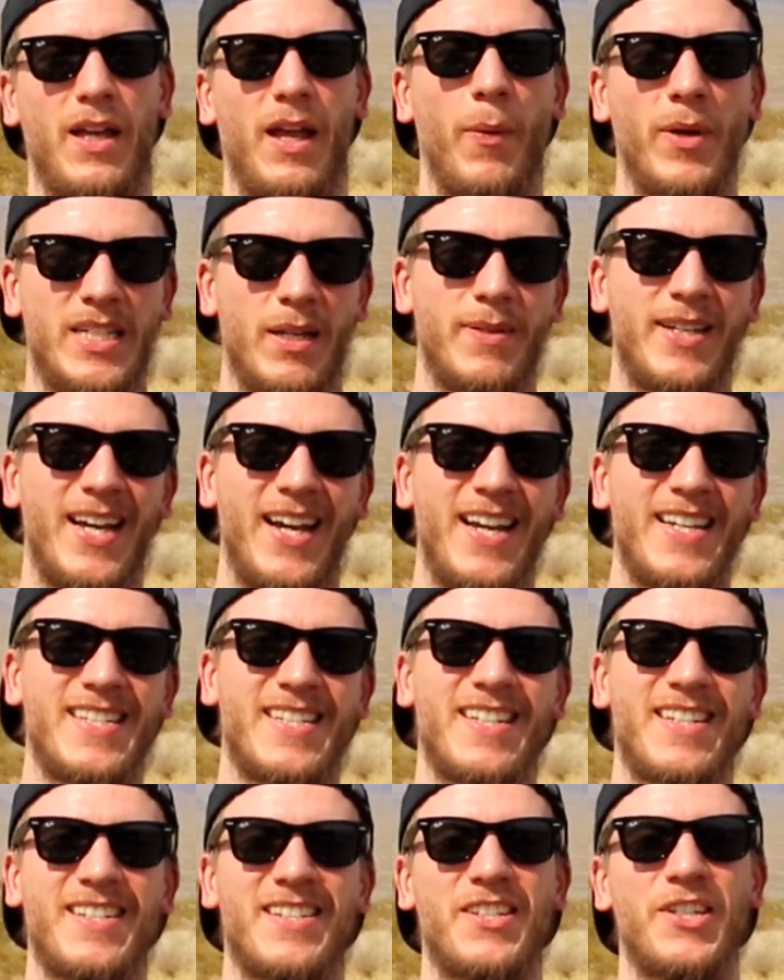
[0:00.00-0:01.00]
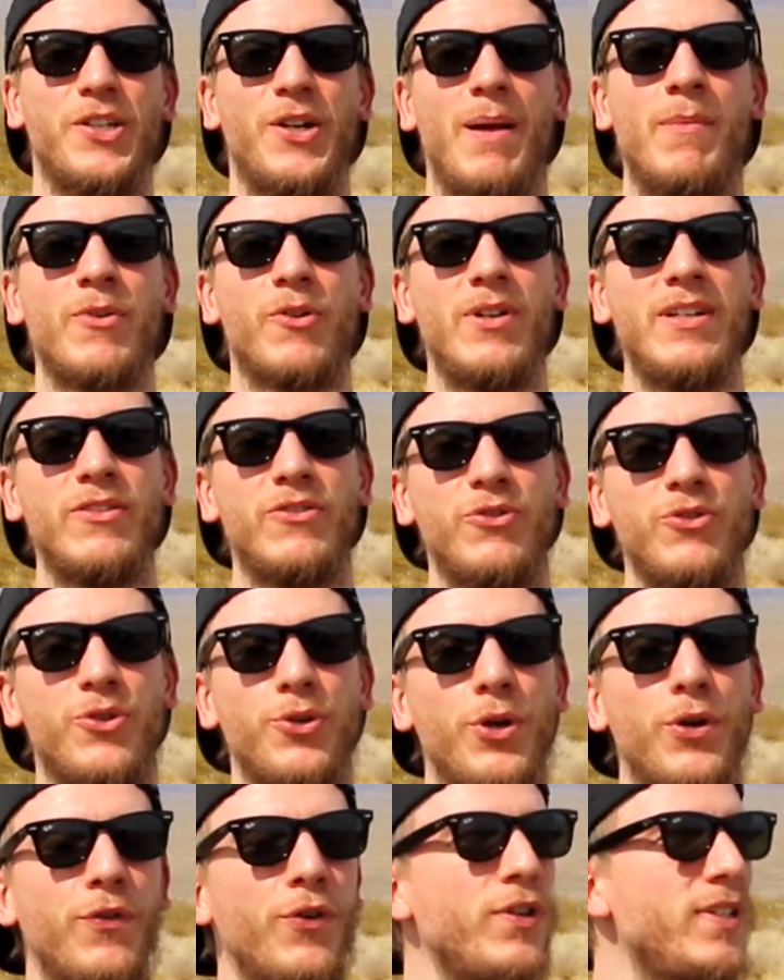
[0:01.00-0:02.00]
Hey, what's up guys? So I'm going to
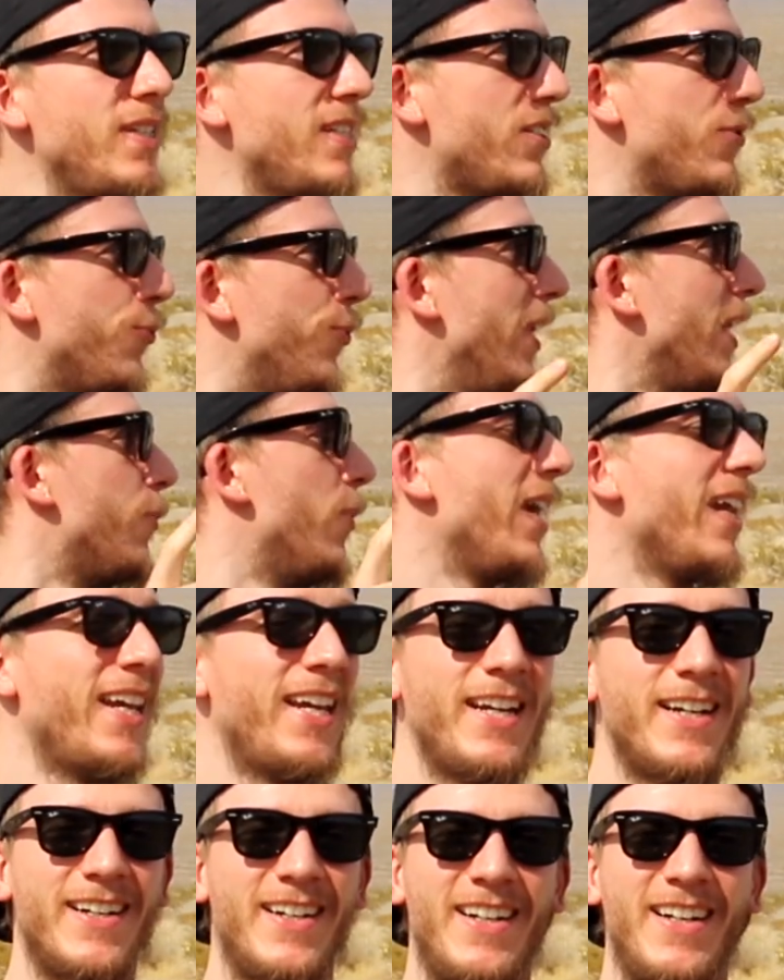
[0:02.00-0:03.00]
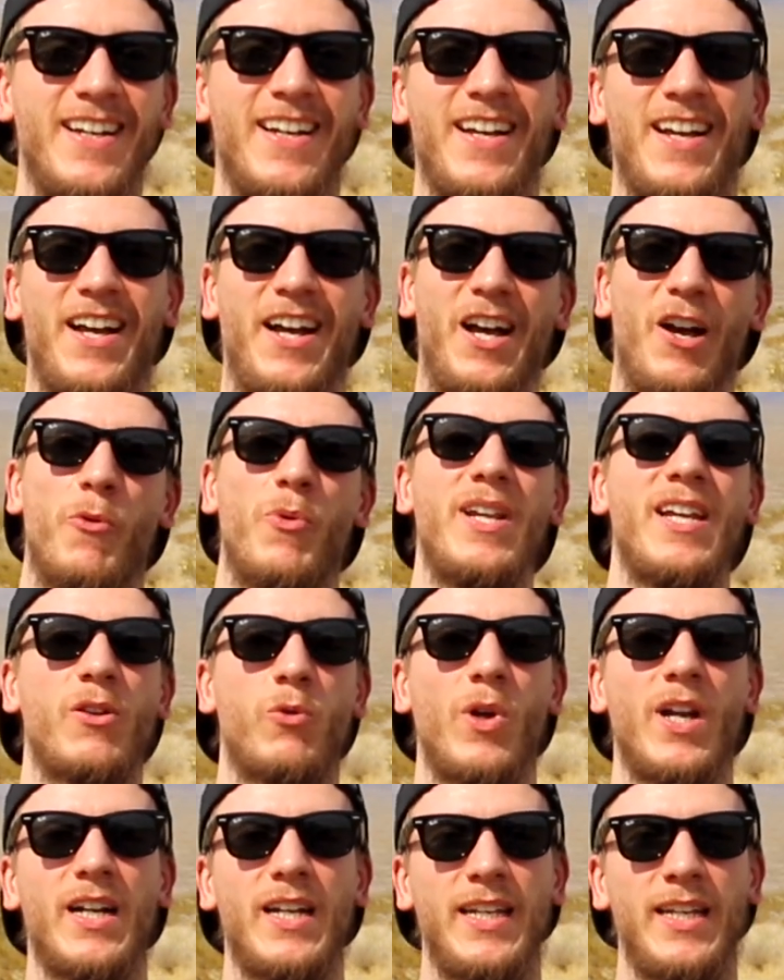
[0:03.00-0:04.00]
go over this rig right here uh, really
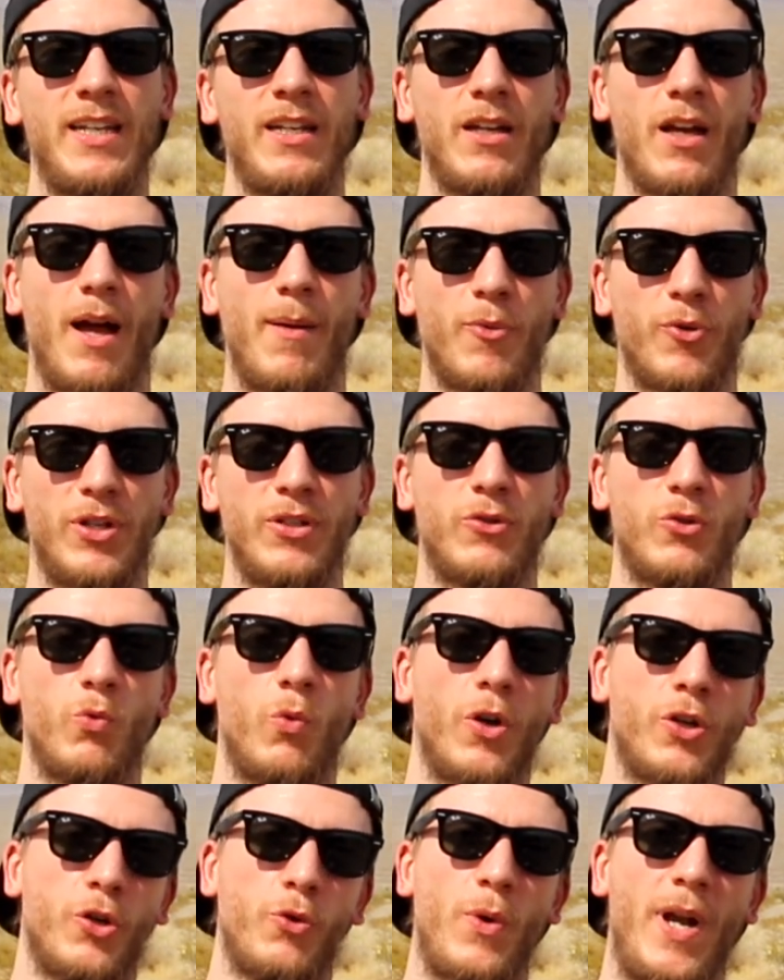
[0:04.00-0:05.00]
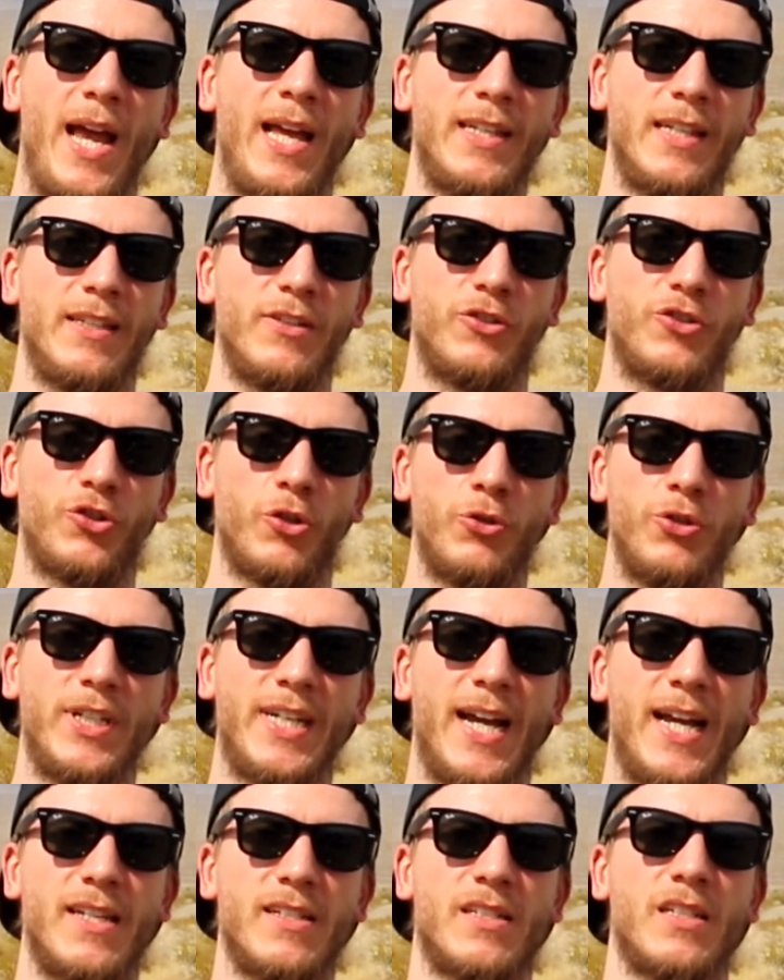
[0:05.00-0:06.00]
quickly. I'm going to walk around and show you
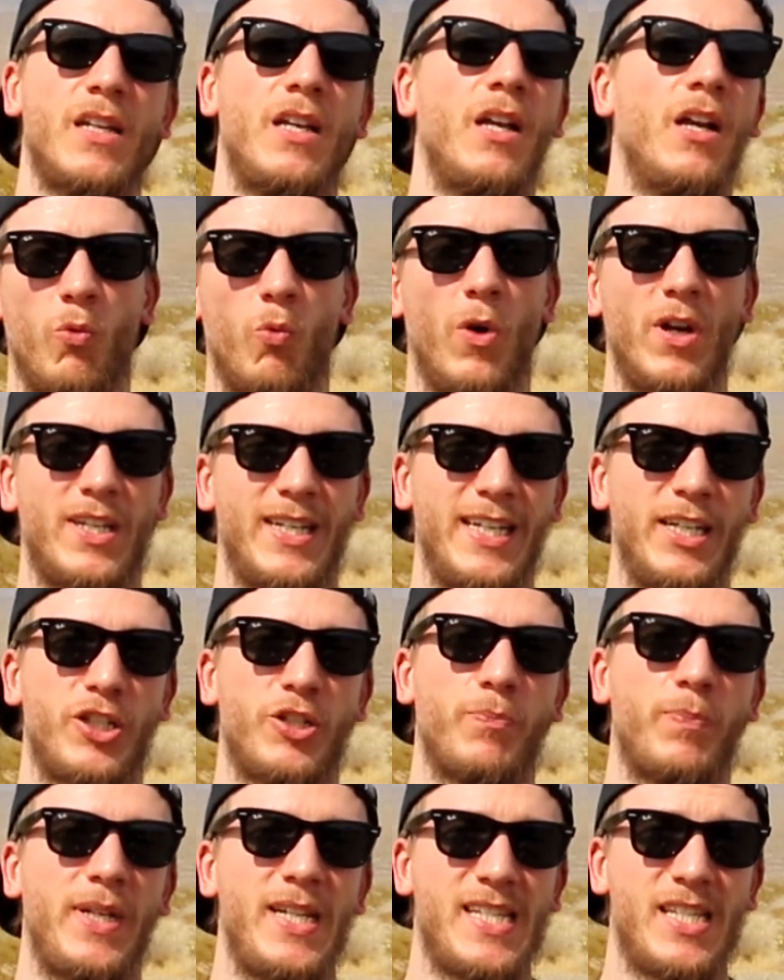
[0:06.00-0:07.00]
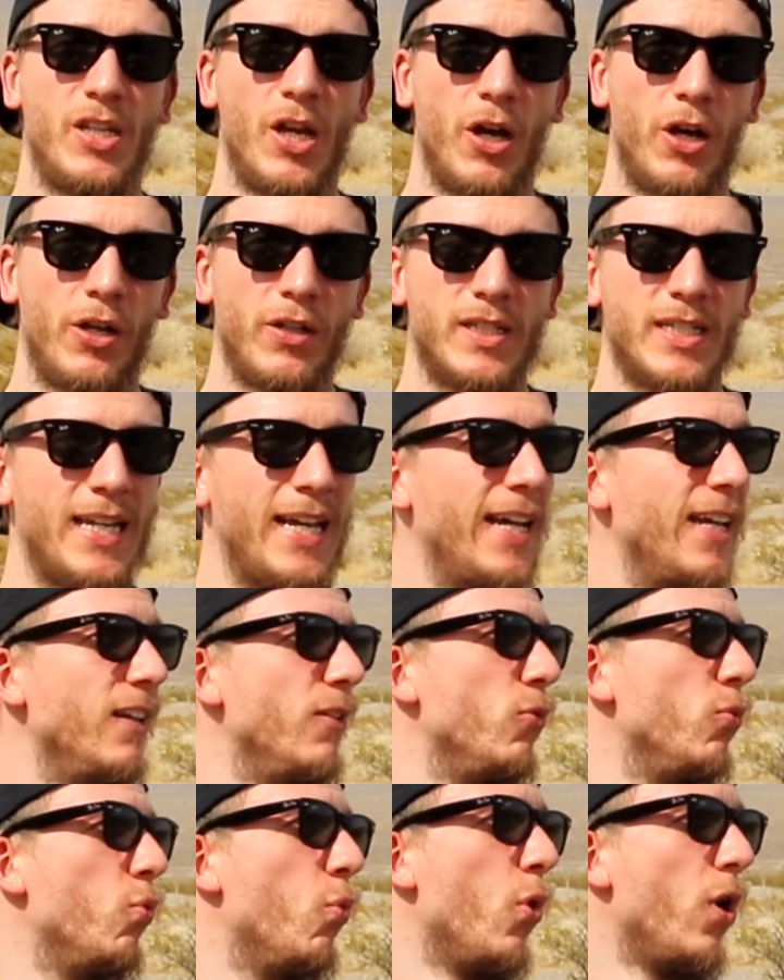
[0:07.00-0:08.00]
guys what each piece does
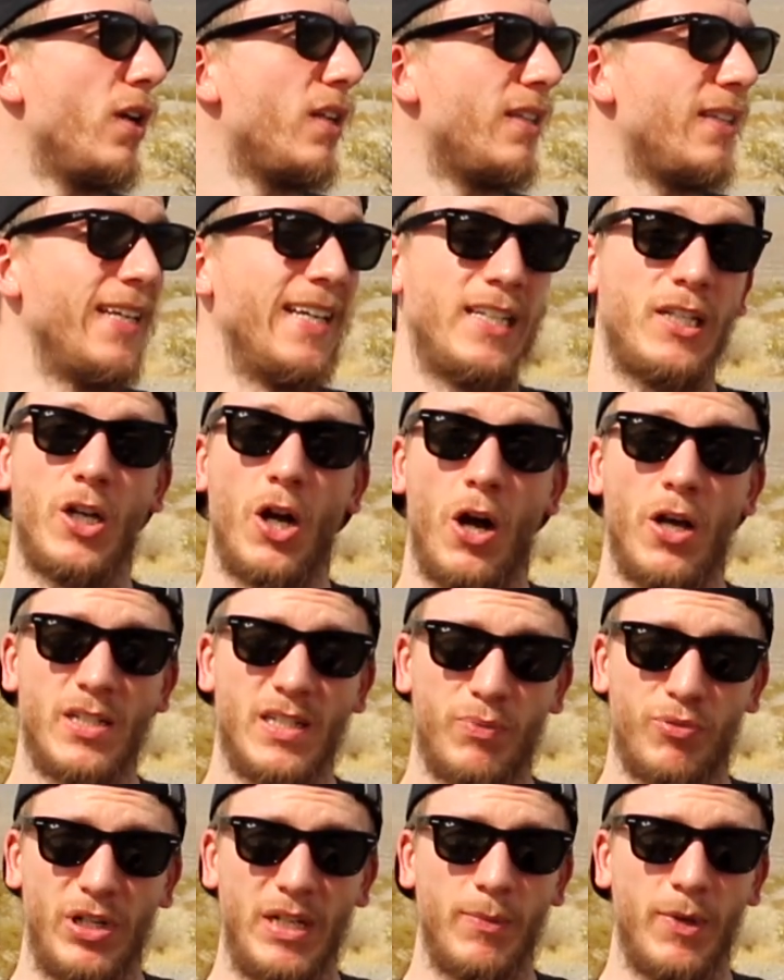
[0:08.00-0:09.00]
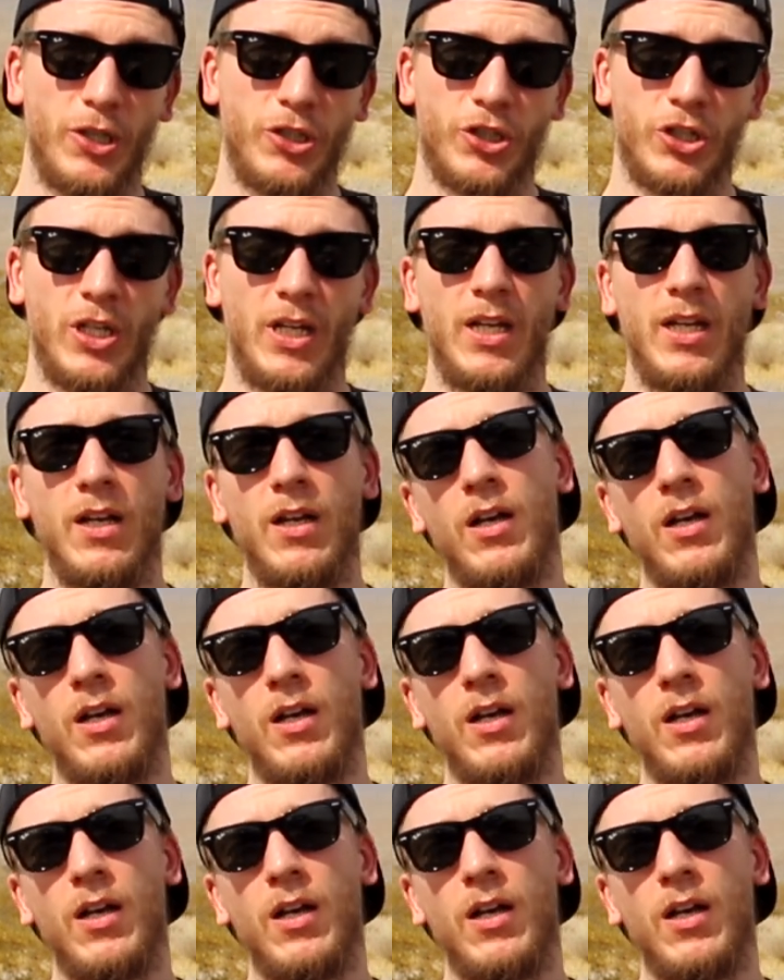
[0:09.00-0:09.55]
and what it costs pretty much.